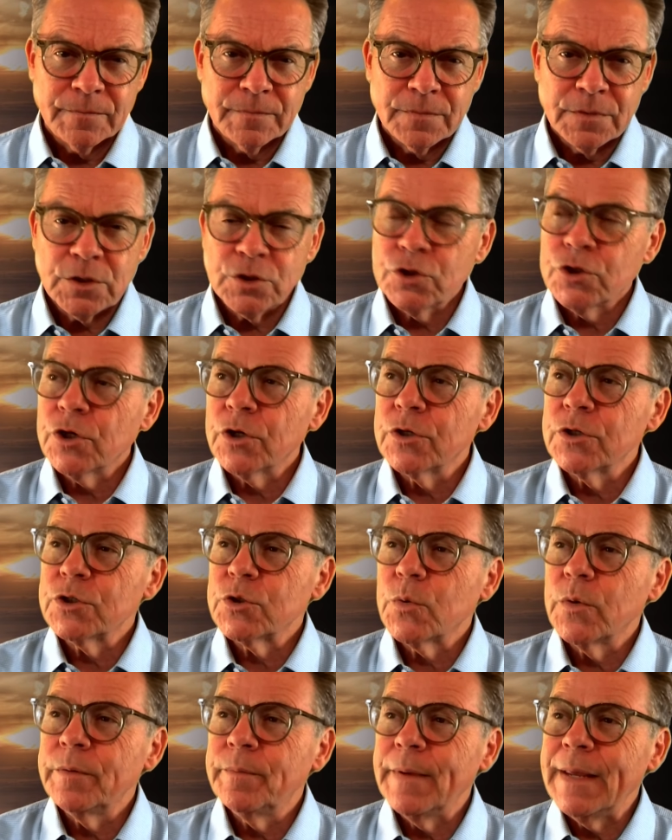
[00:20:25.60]
The
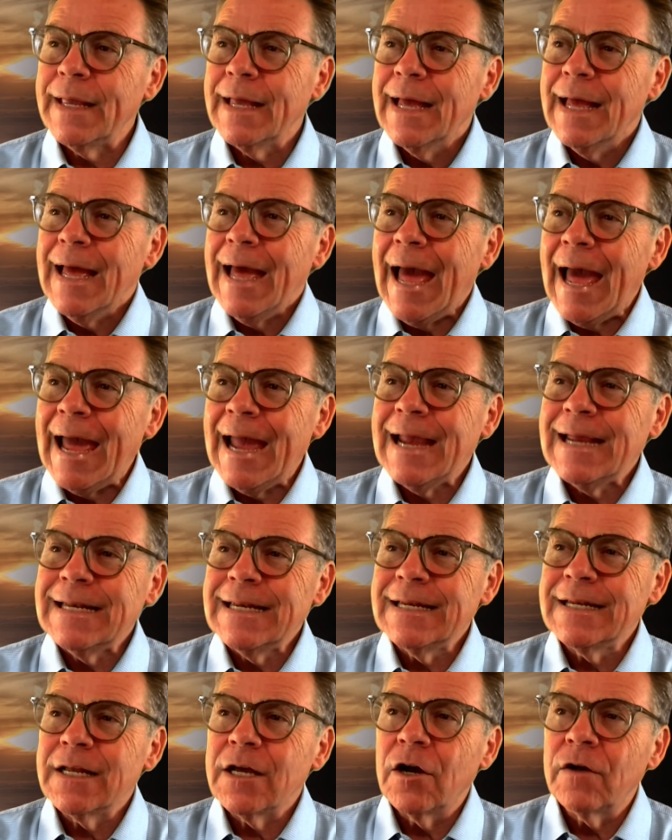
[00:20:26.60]
church would be
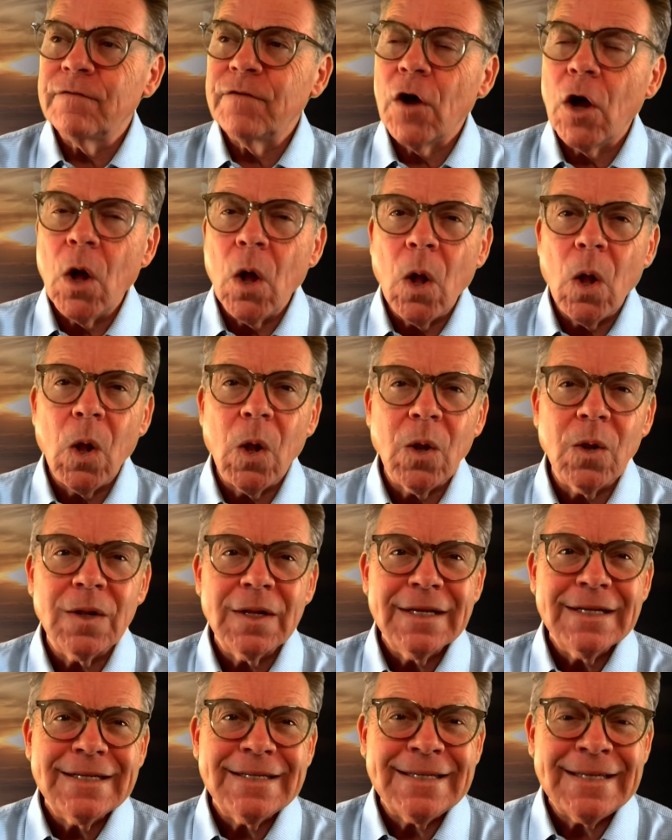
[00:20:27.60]
hated of all
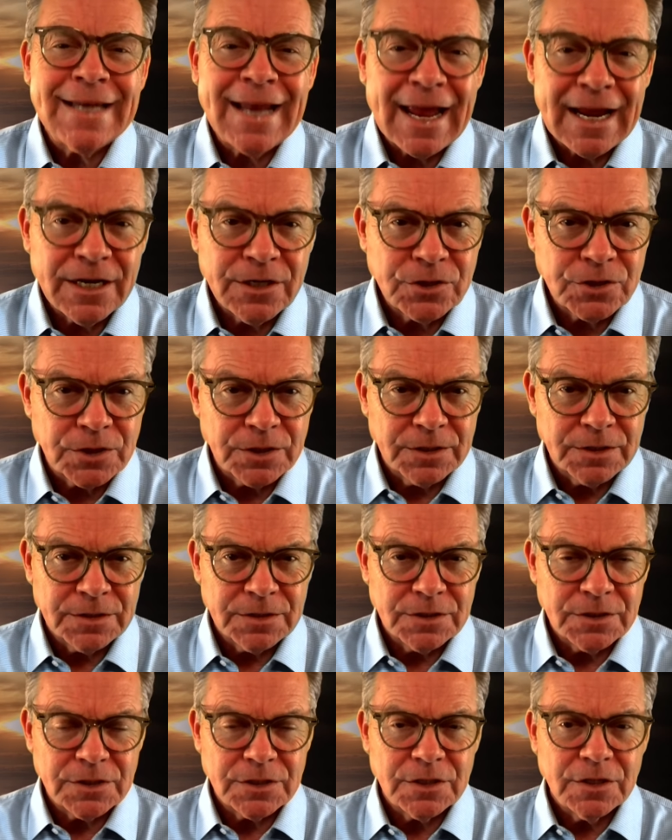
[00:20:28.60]

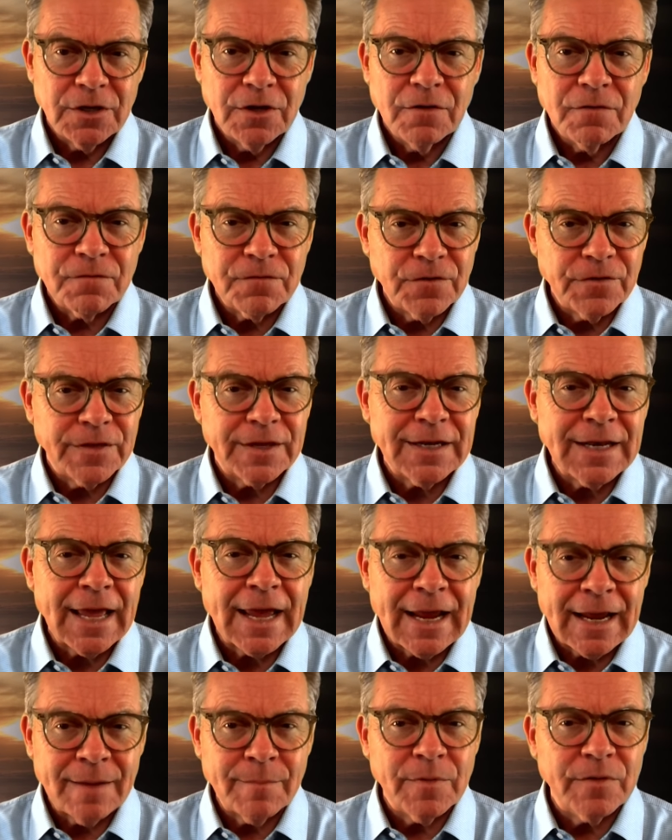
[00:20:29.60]
nations for the
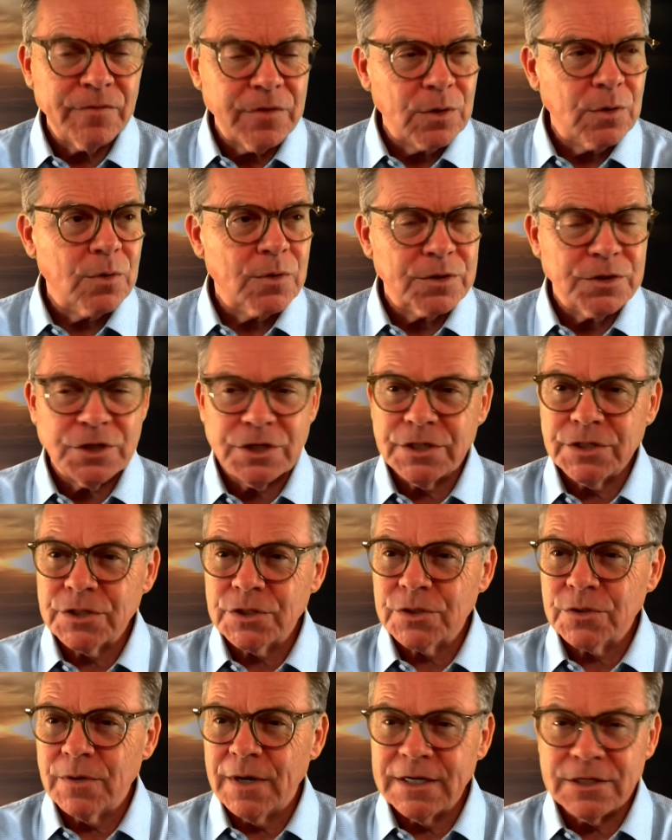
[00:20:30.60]
name of the Lord
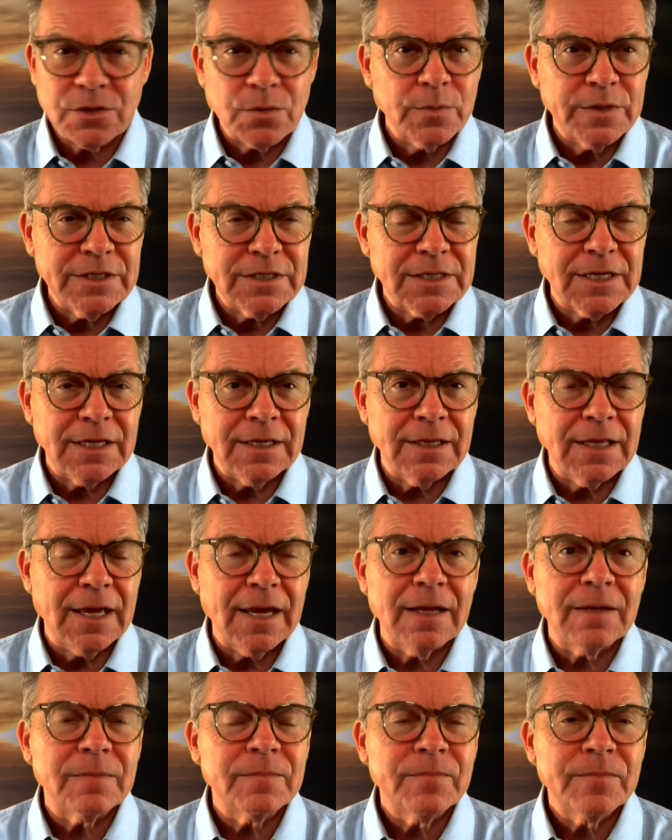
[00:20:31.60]
Jesus Christ. Are we seeing
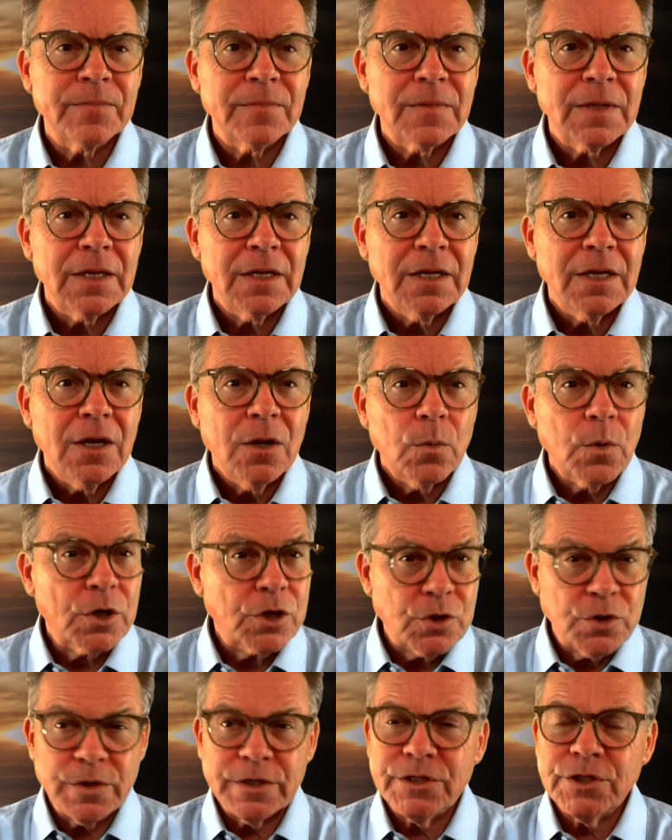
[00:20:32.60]
that? Where
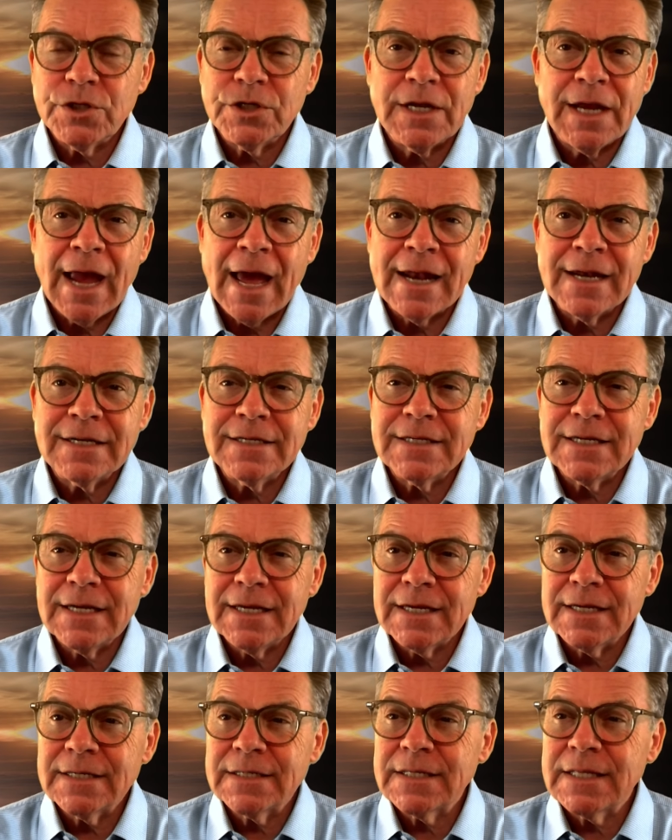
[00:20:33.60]
Christianity
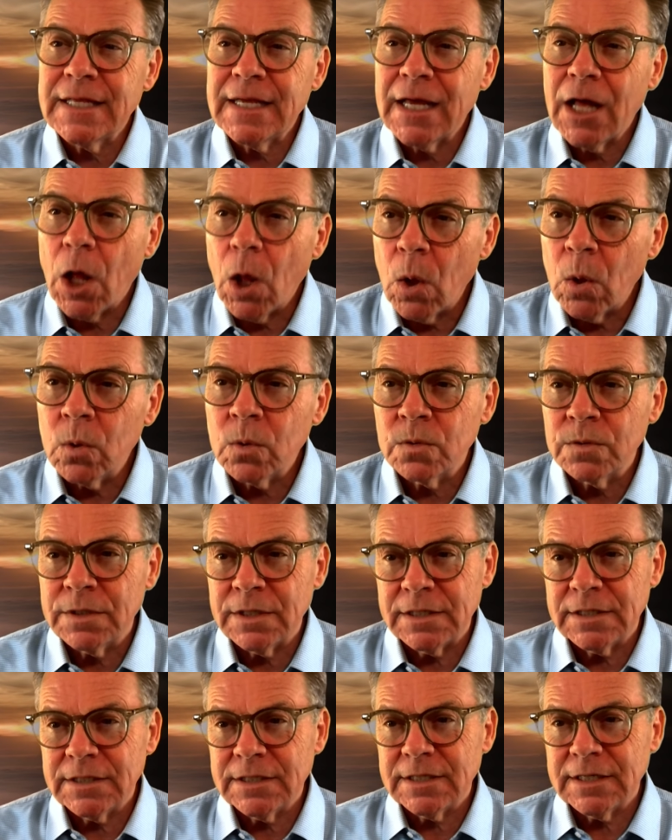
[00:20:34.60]
is the
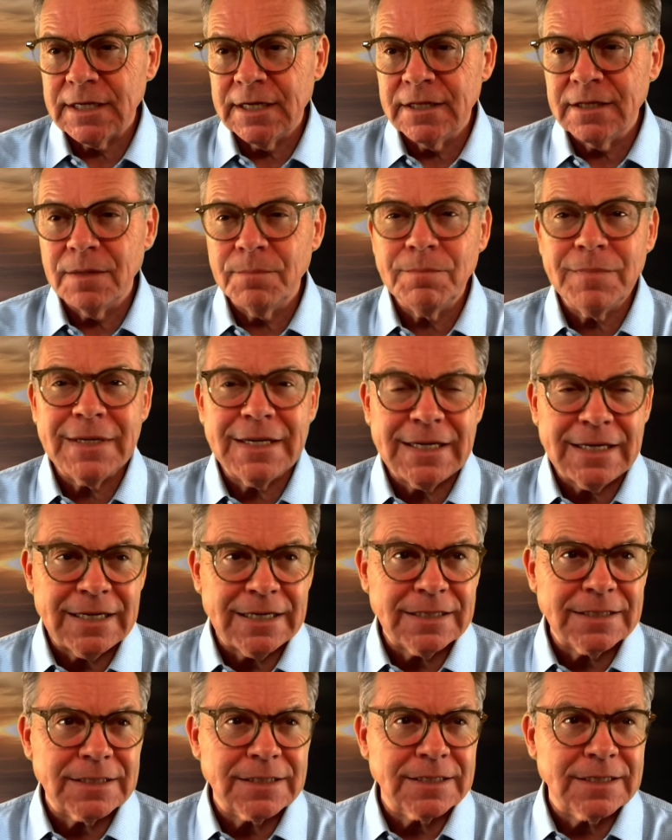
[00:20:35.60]
oldest in the
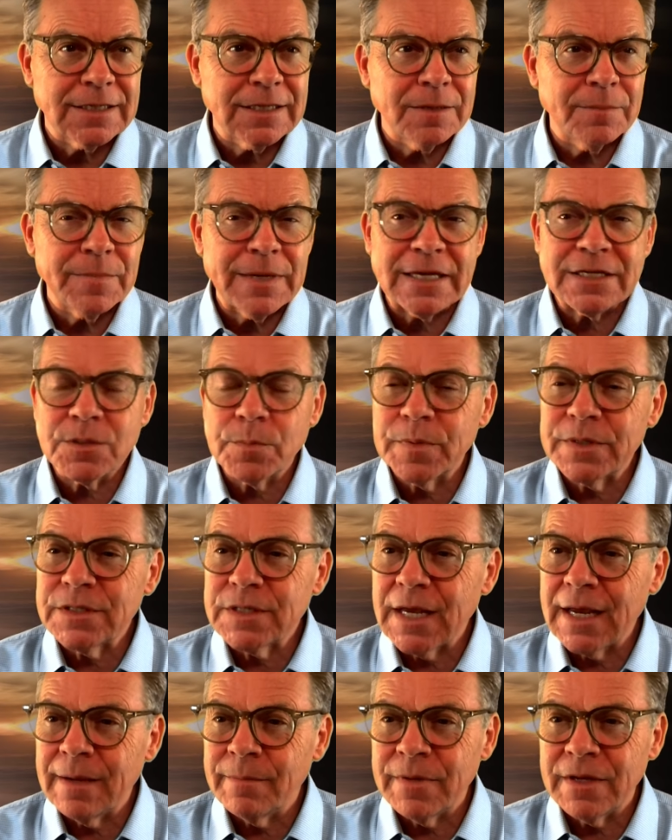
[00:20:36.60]
Mideast, in the
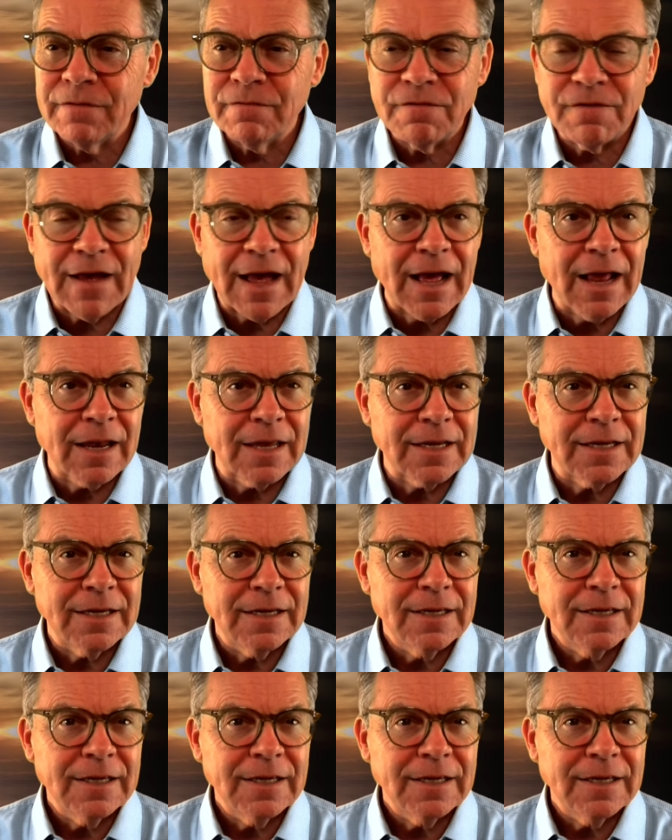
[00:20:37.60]
Mesopotamian Valley.